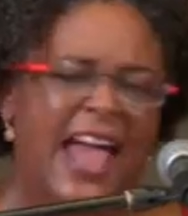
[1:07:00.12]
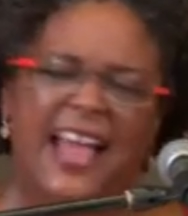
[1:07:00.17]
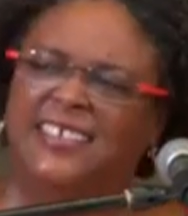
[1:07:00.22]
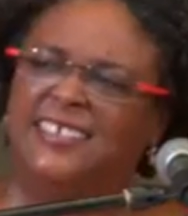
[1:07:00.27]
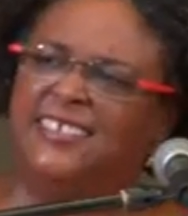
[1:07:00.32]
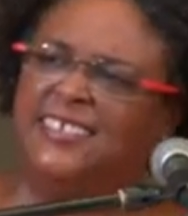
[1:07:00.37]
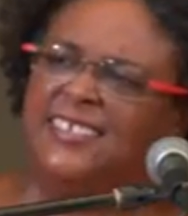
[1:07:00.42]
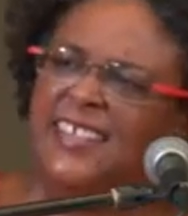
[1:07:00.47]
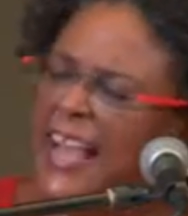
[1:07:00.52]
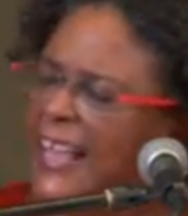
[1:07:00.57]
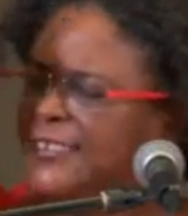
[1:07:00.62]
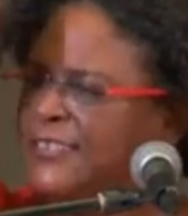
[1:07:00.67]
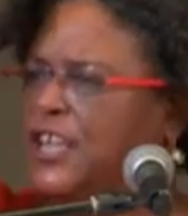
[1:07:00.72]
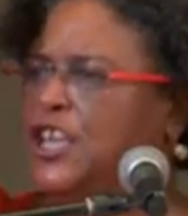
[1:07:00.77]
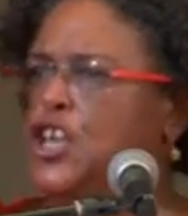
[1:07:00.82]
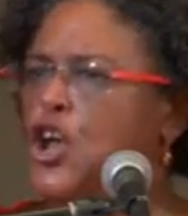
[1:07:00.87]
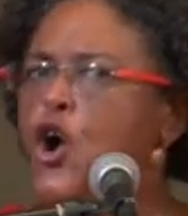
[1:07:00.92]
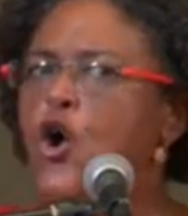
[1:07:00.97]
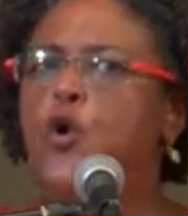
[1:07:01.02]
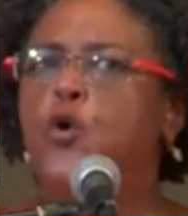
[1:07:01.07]
I say to
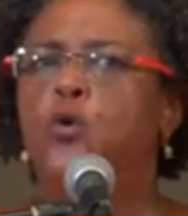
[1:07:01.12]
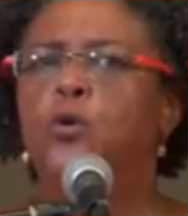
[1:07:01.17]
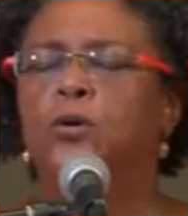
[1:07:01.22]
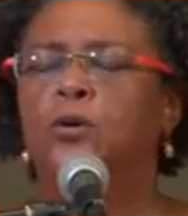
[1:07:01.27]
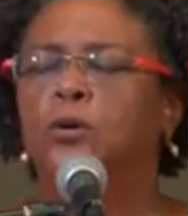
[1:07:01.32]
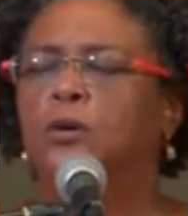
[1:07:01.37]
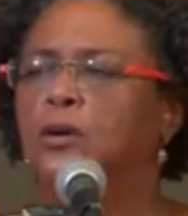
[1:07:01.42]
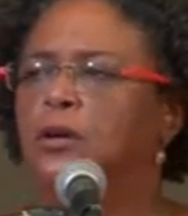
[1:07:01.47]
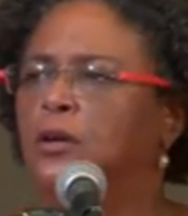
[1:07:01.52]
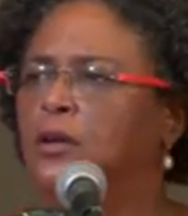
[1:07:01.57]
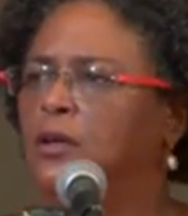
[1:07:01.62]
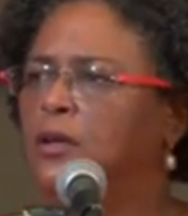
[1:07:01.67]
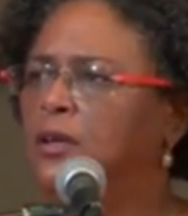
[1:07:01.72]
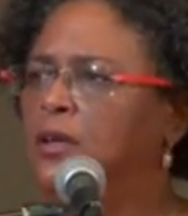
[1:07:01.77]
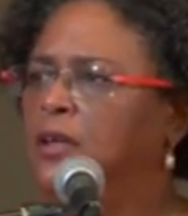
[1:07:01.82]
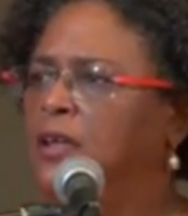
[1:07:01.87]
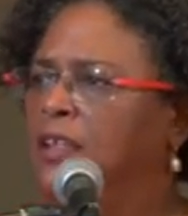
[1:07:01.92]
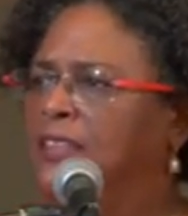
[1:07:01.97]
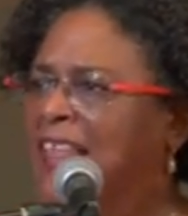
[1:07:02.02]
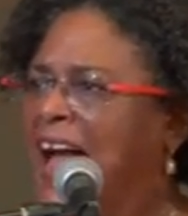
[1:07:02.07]
you
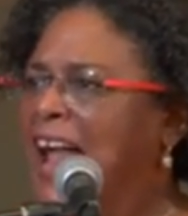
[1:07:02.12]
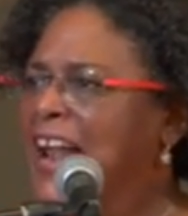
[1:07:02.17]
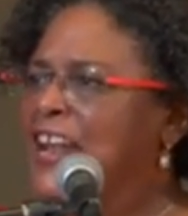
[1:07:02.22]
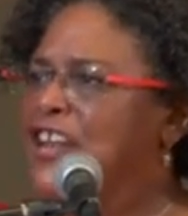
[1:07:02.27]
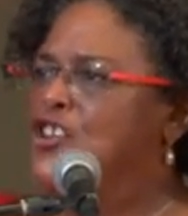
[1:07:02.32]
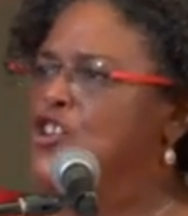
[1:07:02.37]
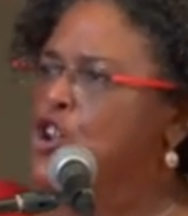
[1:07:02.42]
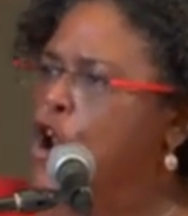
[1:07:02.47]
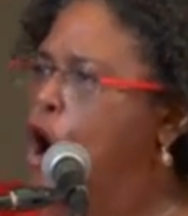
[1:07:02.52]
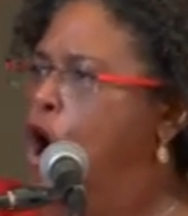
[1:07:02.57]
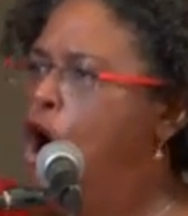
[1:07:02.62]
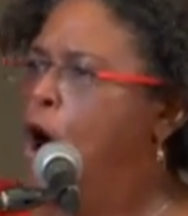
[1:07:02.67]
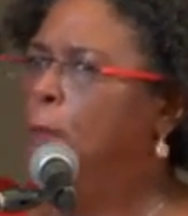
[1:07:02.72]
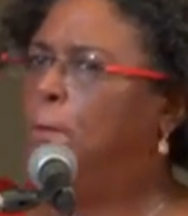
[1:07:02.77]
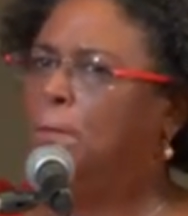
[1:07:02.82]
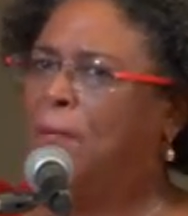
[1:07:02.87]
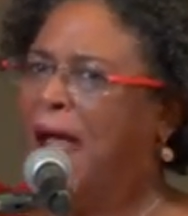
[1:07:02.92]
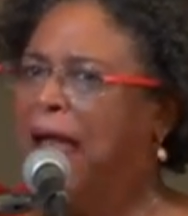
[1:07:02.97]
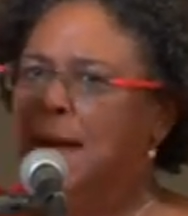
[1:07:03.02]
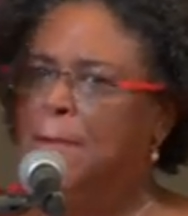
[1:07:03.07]
that no
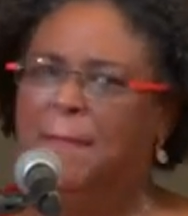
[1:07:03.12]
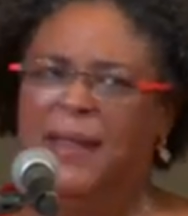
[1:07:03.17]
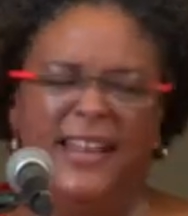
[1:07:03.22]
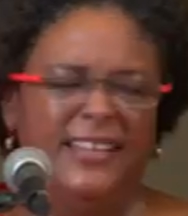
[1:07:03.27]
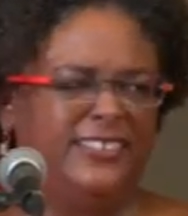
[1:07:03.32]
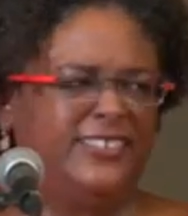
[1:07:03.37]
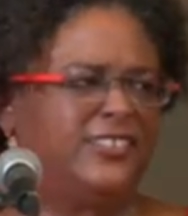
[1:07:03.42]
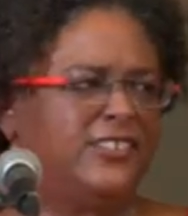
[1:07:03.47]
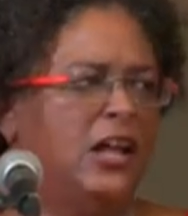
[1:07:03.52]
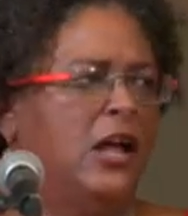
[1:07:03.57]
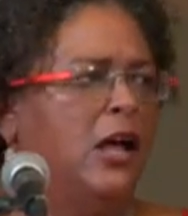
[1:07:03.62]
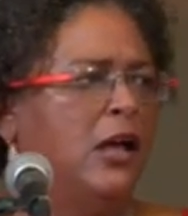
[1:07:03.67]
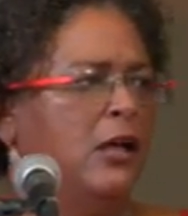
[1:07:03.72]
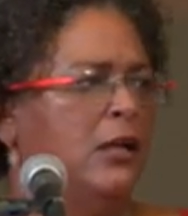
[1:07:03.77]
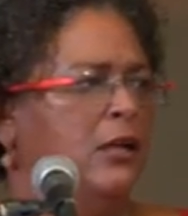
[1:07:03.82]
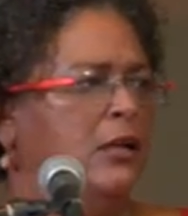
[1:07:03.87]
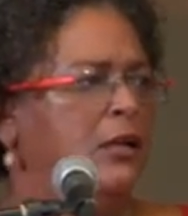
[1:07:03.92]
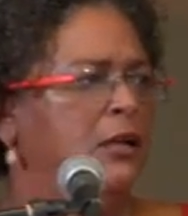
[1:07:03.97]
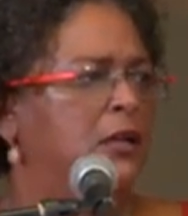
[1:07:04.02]
Prime Minister